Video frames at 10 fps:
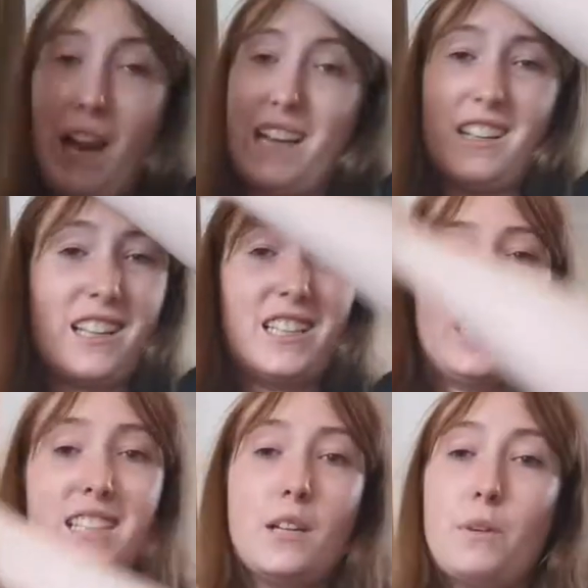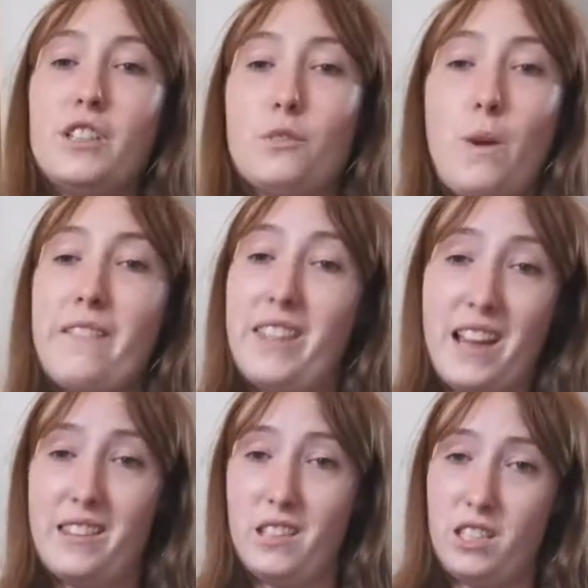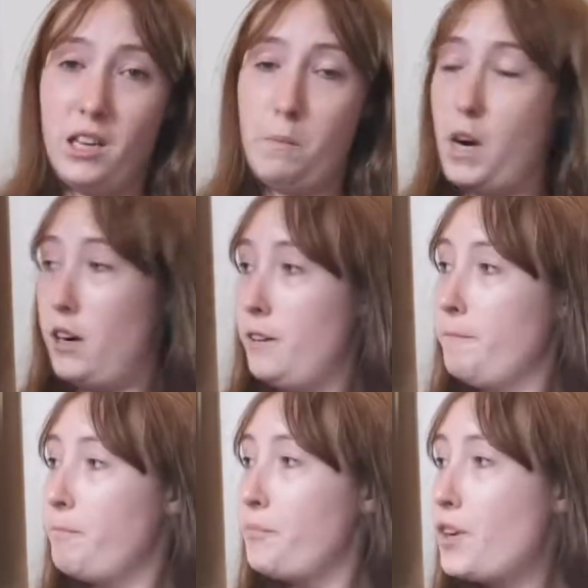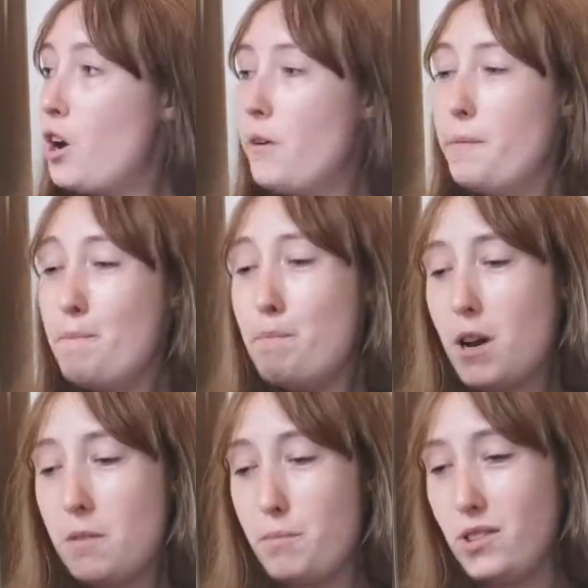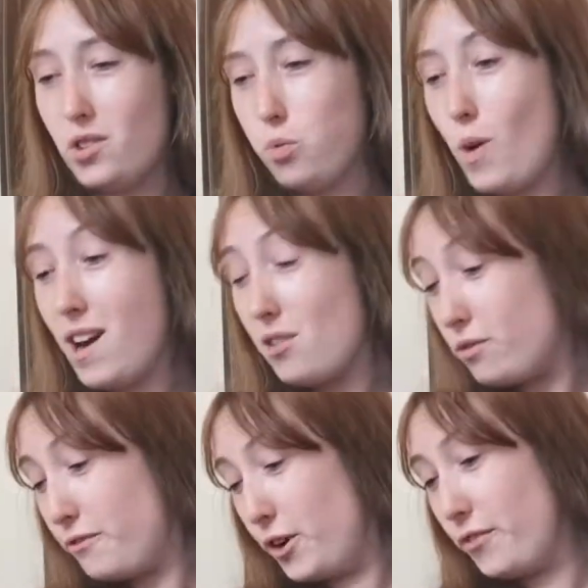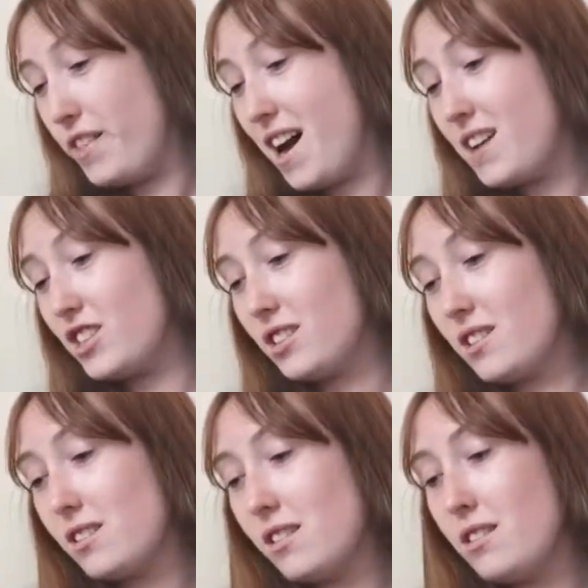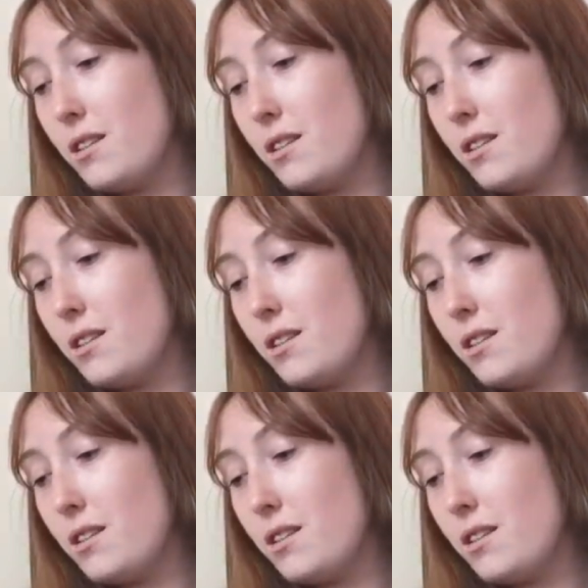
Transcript: plaid. I can see someone just wearing that in the summer. I might put 12 on that just because